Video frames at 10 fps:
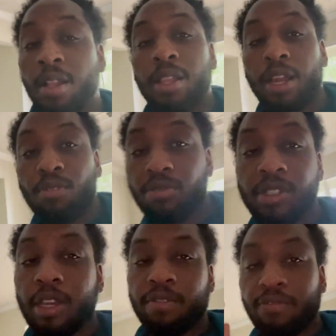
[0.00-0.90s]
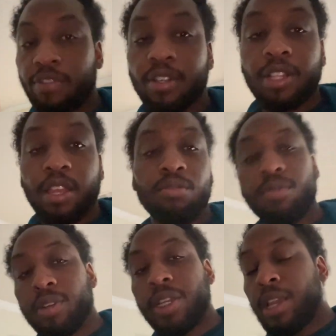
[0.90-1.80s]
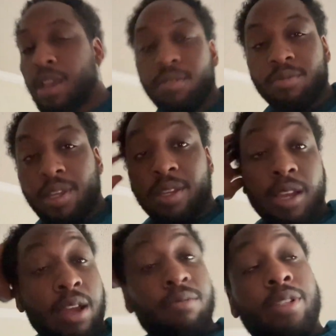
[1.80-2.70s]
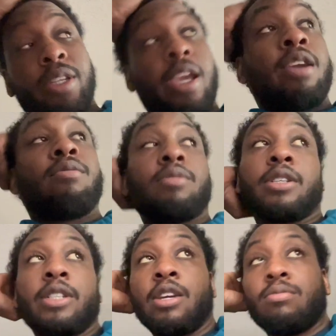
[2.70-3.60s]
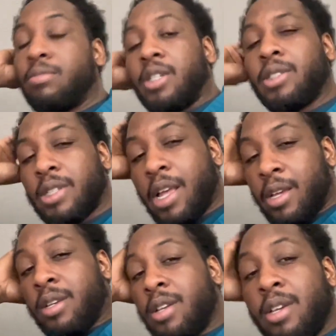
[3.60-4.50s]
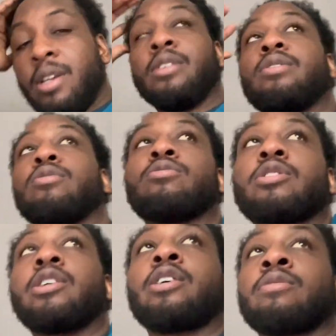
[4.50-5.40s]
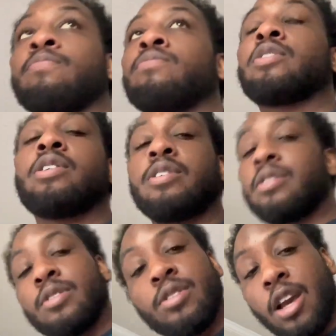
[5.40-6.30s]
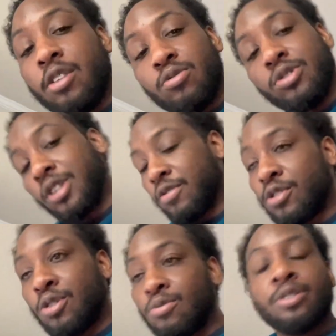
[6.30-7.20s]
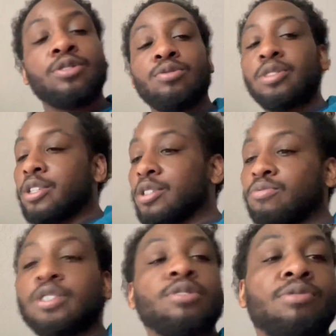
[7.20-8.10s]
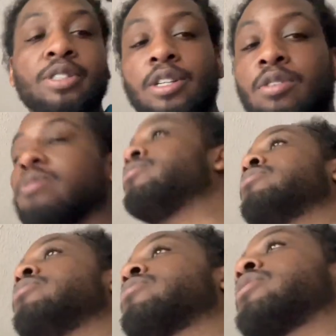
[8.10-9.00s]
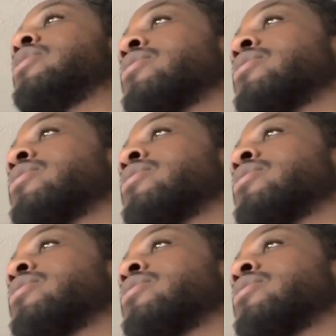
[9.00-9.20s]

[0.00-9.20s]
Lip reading: Like, I really ain't feel like working out. Like, I really hate working out, but it's like, you know what I'm saying? You gotta do stuff you don't wanna do to get to where you wanna go. You know what I'm saying?